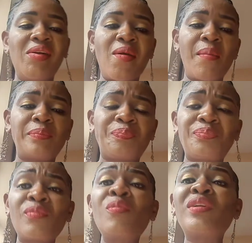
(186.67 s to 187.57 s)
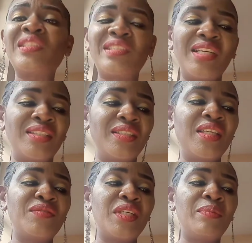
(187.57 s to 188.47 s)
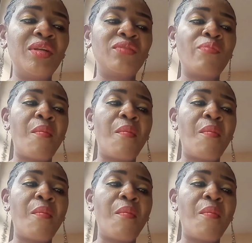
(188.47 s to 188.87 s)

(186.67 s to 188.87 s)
Mm-hmm. But it's nice. It gives it a bit of